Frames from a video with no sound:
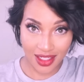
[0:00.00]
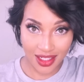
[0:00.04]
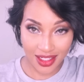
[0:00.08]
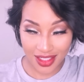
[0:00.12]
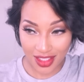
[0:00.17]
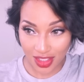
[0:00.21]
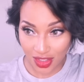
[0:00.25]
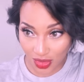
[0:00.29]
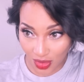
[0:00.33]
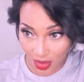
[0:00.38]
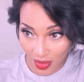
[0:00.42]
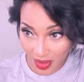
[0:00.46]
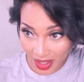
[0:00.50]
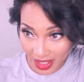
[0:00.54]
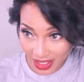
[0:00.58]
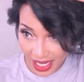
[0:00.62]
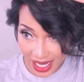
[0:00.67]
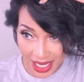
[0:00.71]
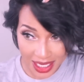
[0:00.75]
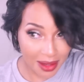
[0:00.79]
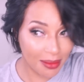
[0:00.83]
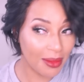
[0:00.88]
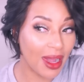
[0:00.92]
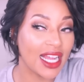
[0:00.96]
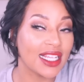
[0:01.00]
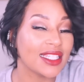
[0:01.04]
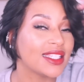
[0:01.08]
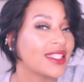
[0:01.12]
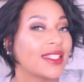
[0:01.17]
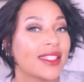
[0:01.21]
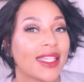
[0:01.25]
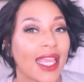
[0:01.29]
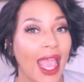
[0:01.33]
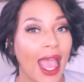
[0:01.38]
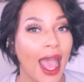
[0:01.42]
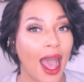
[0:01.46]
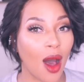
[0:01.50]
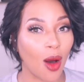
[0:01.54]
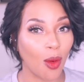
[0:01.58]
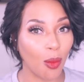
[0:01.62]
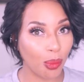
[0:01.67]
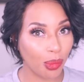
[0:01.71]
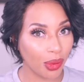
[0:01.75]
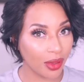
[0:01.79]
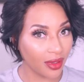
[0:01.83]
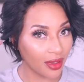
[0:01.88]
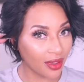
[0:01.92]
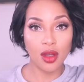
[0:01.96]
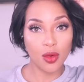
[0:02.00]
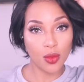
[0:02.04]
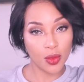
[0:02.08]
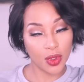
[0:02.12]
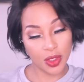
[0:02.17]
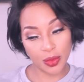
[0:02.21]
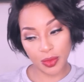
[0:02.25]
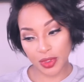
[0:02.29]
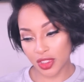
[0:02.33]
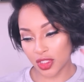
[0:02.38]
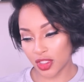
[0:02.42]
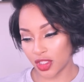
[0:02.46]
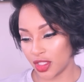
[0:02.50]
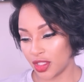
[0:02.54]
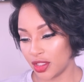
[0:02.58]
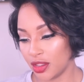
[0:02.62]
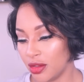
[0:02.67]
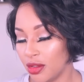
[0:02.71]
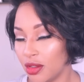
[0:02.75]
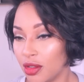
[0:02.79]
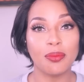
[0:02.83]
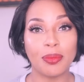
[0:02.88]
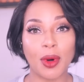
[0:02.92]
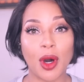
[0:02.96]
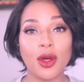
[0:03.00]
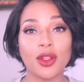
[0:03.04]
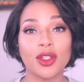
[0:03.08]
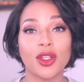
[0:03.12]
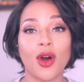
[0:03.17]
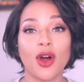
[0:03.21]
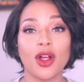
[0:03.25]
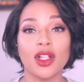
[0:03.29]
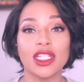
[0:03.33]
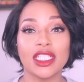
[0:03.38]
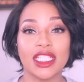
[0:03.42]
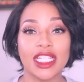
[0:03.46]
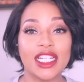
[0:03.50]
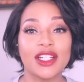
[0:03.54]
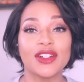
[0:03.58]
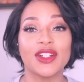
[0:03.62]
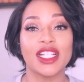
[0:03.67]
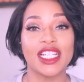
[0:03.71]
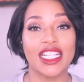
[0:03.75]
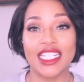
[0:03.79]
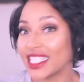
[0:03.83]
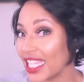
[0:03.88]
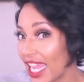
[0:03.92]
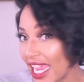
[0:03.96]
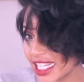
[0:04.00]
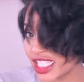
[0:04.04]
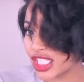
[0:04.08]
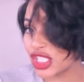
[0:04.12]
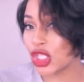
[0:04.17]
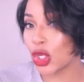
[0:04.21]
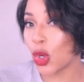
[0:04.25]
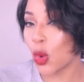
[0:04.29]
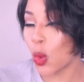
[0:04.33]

It's growing out of my scalp. What did we learn? BoldHold literally takes